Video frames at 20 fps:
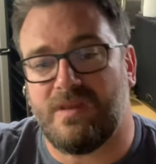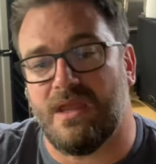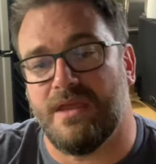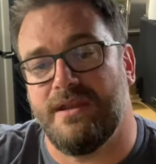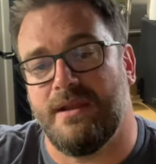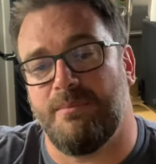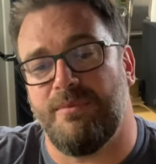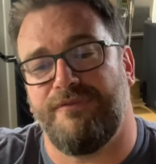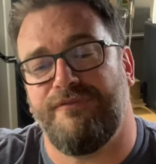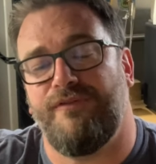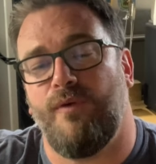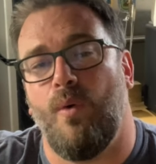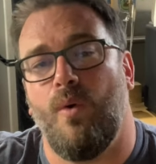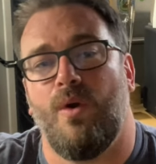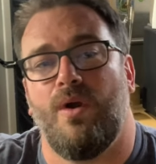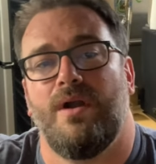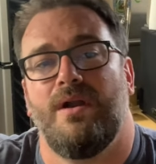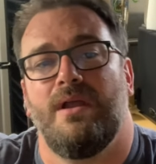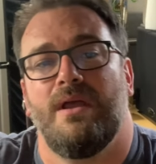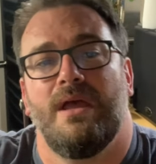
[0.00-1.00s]
And number
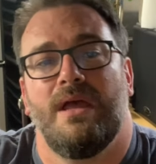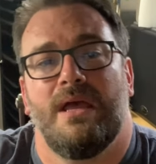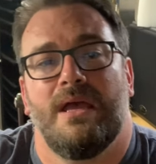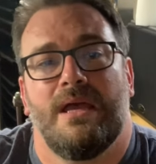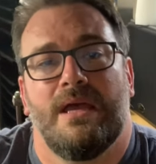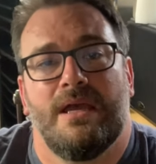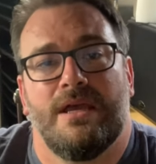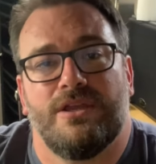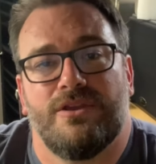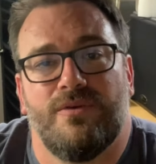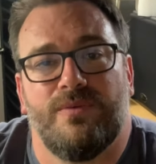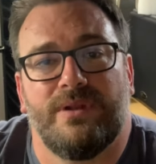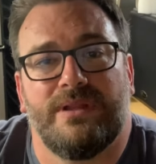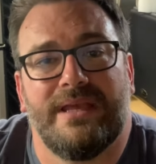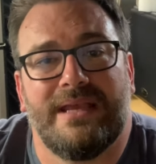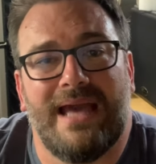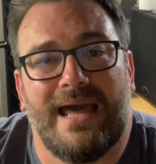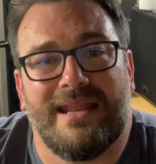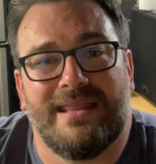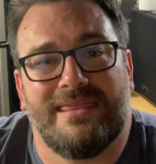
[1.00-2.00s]
4, you
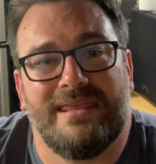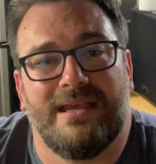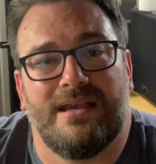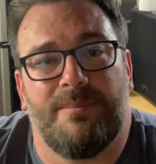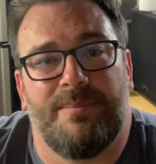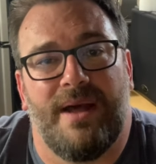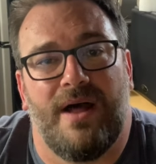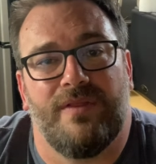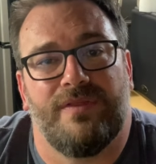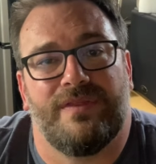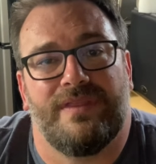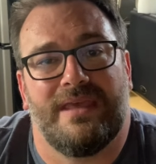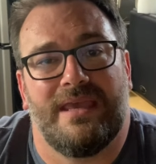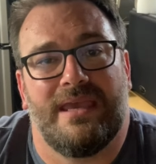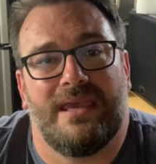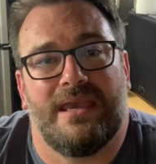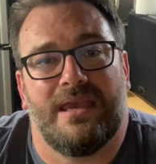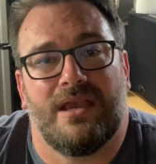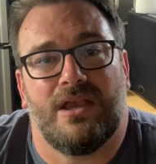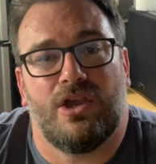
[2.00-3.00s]
really got to think about
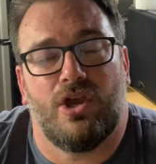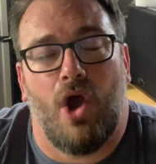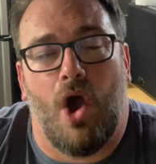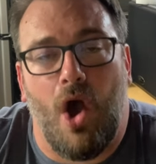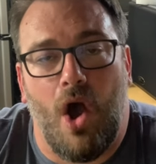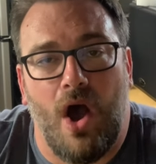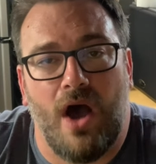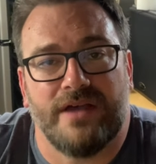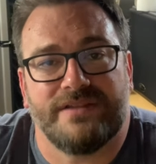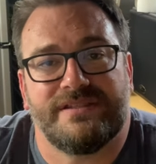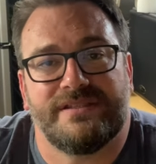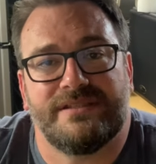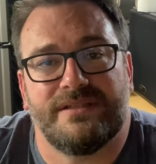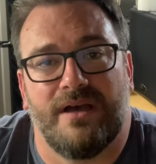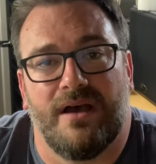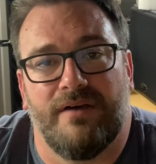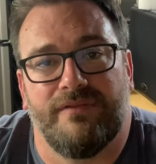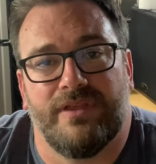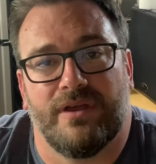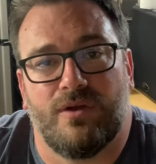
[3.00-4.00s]
the cost
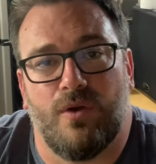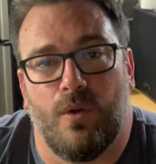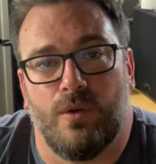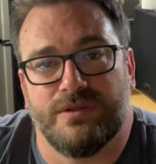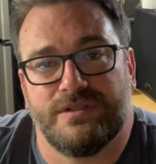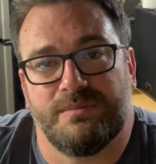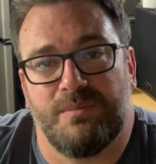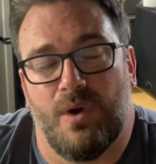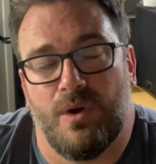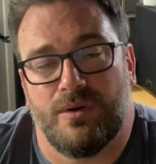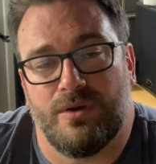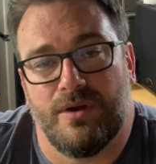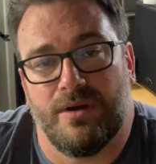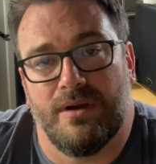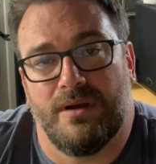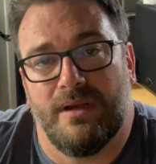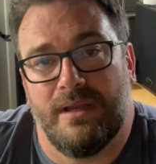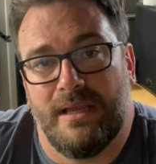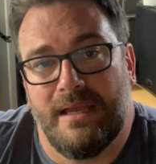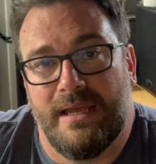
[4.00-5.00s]
of the cold
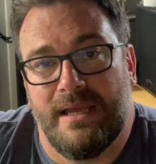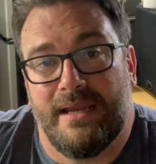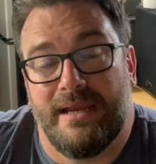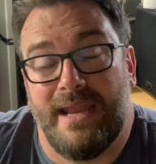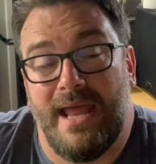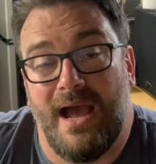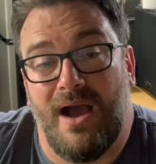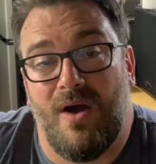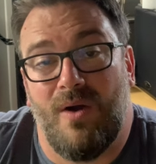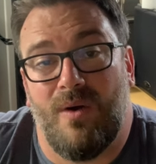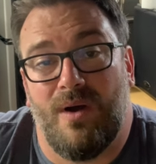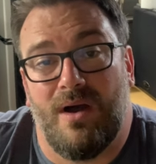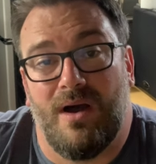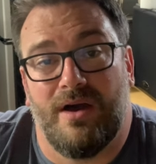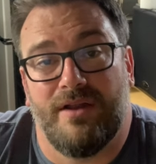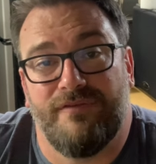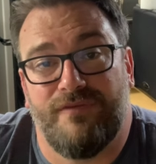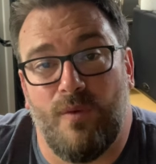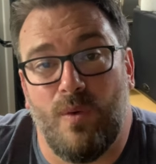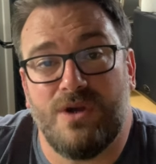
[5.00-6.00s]
smoker. Now,
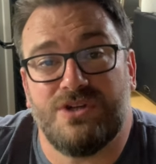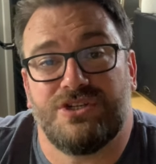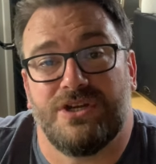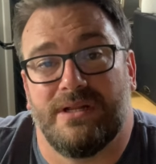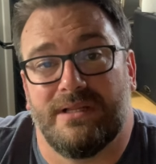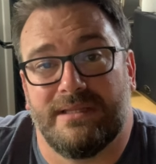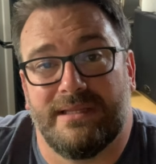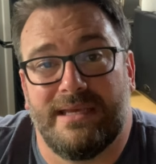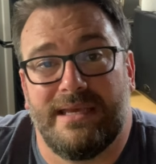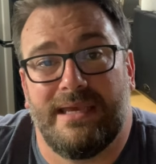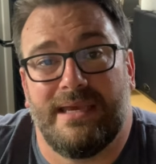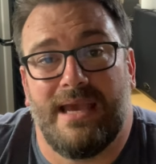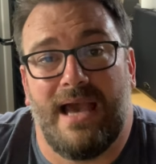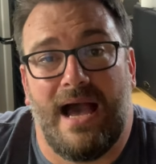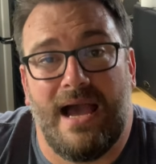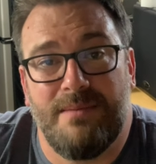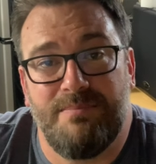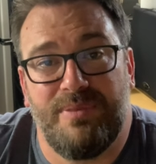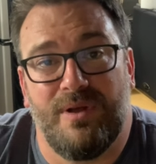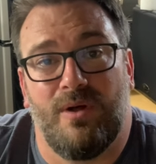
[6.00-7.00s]
unfortunately,
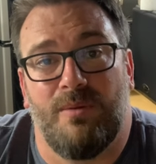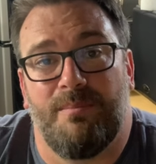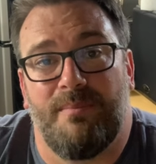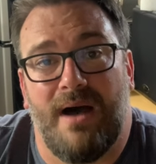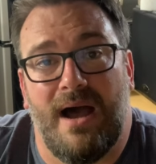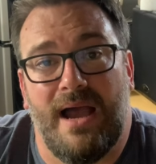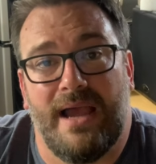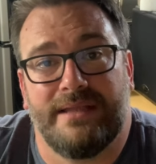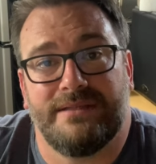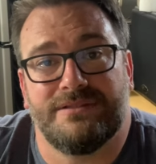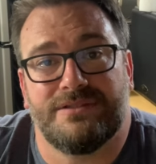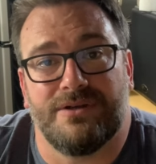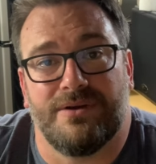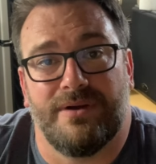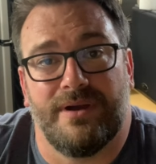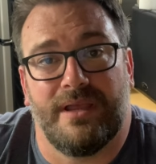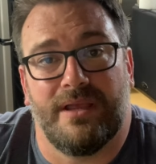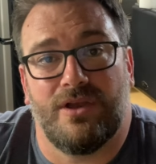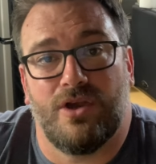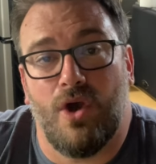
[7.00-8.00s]
I built mine
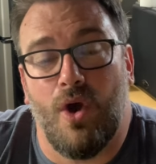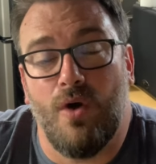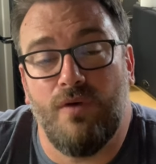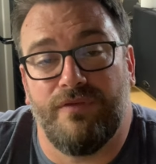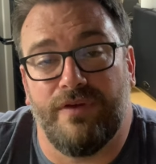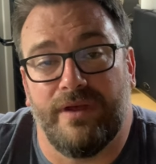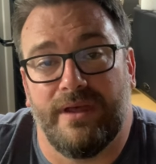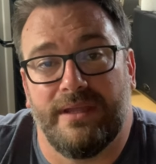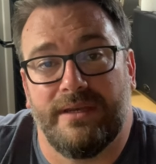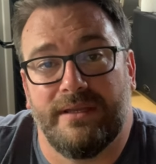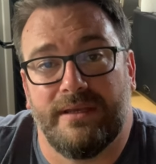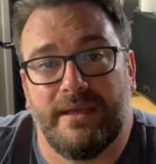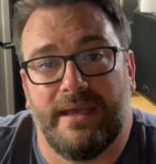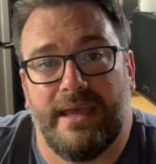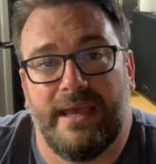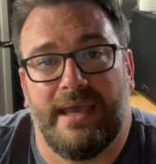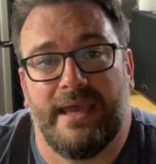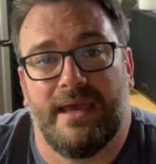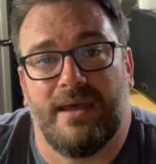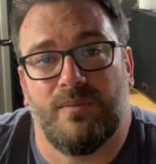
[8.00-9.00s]
during COVID,
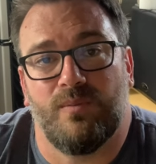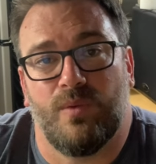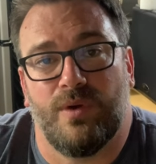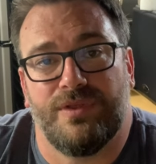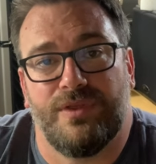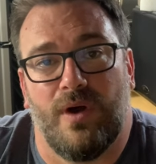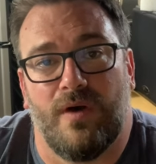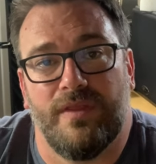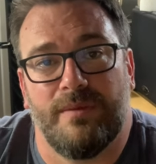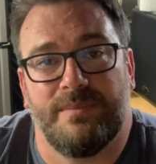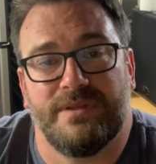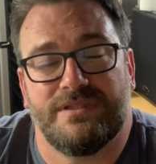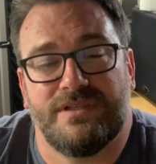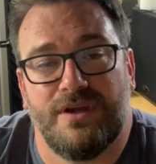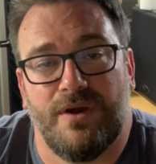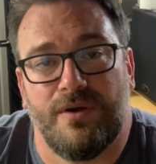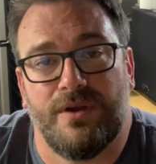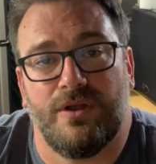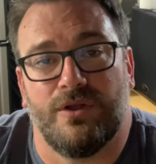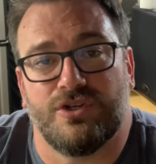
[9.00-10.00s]
and with all the
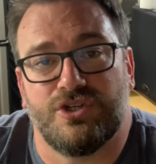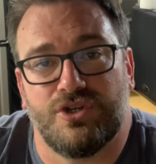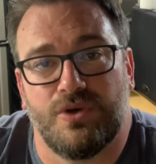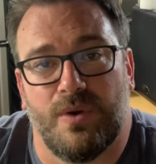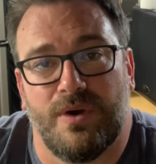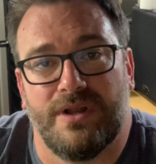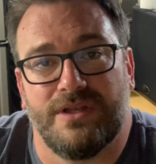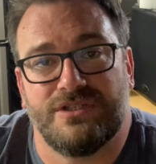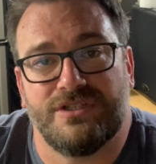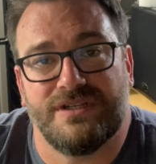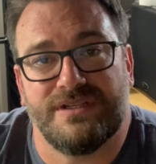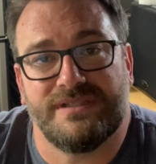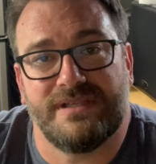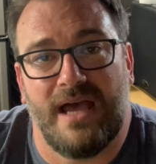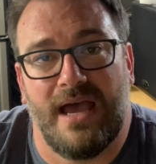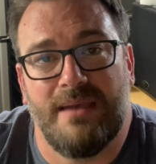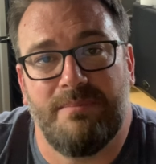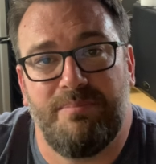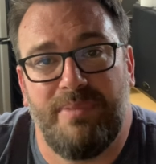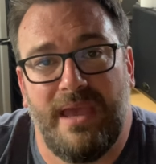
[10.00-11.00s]
material shortages,
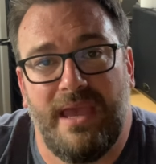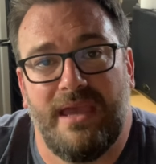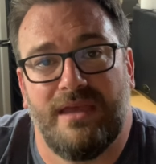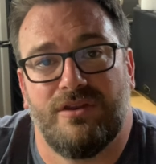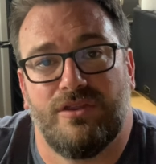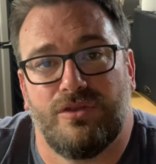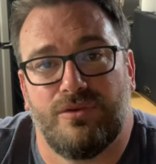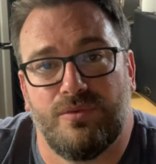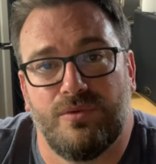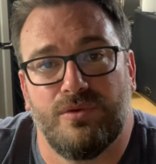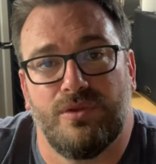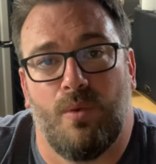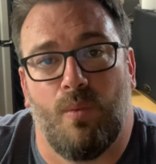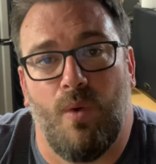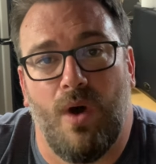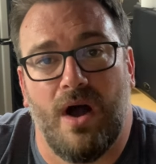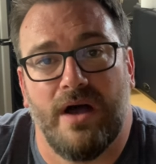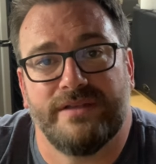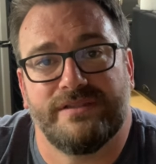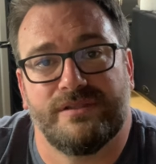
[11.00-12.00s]
I paid through the
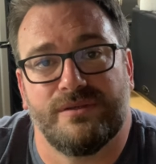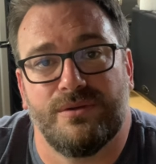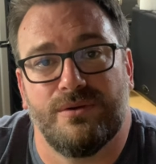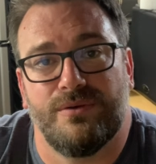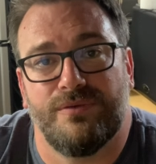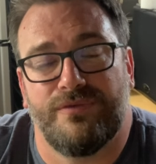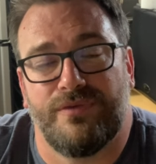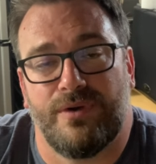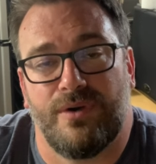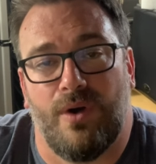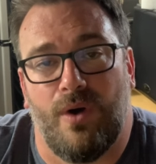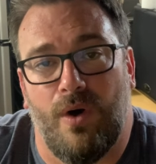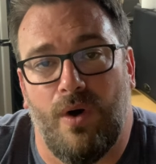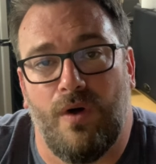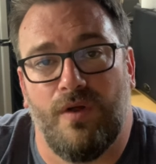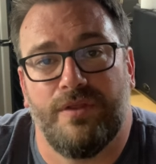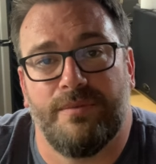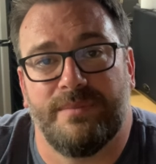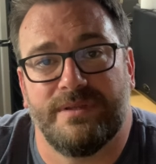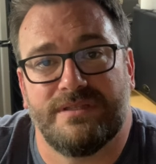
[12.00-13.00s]
wazoo for
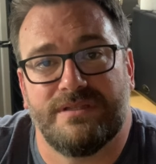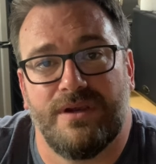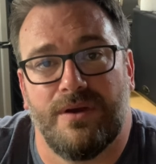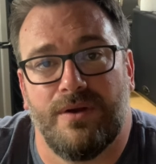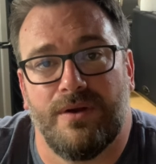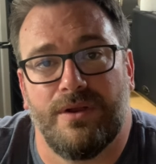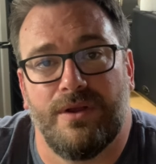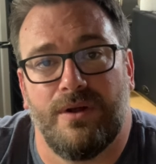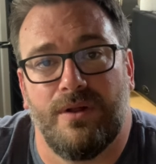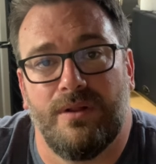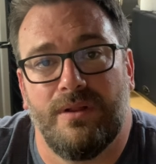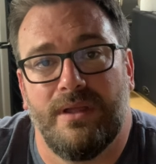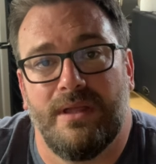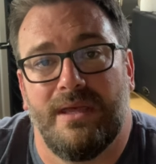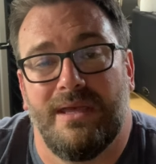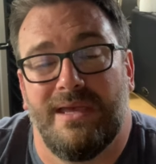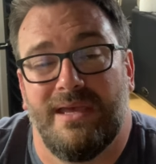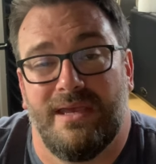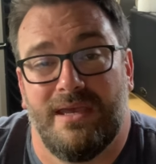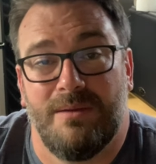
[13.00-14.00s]
all the material.
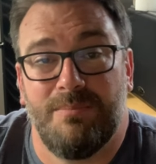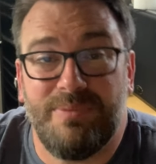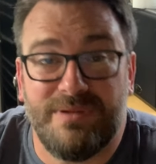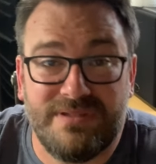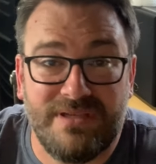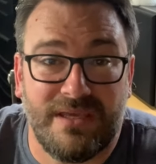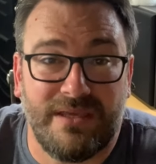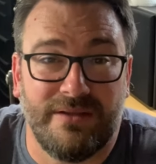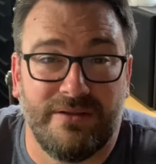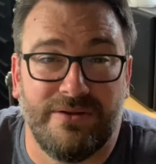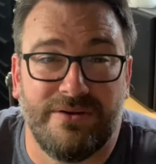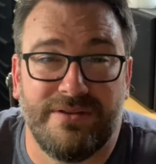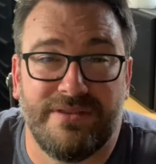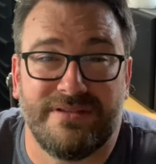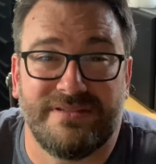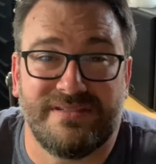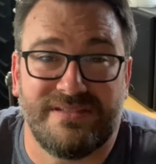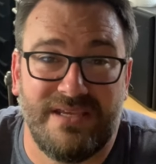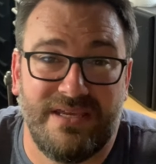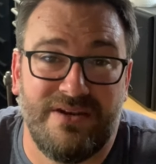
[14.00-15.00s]
In particular, the
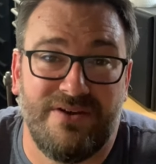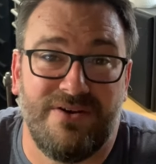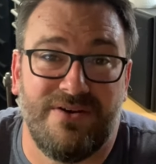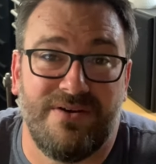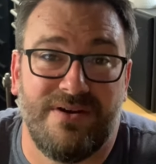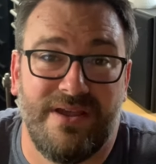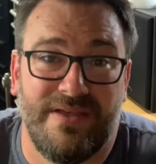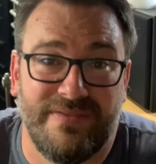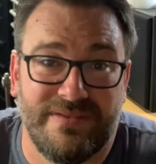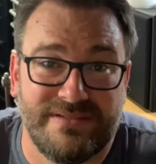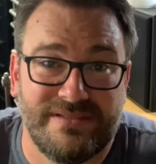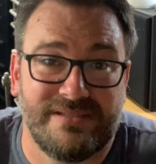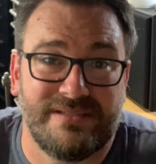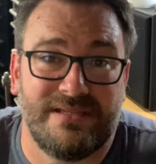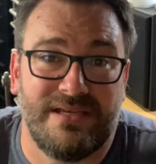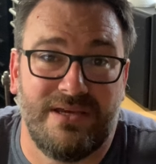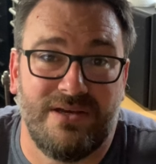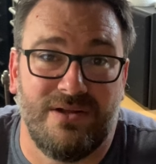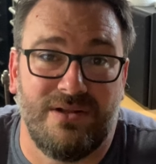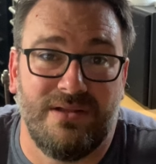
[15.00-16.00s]
cedar and the
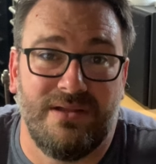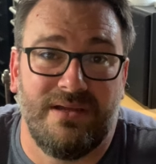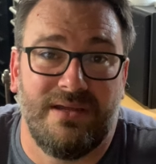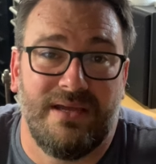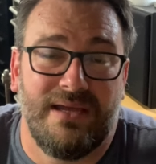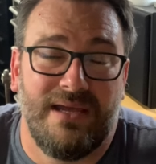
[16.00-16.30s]
steel.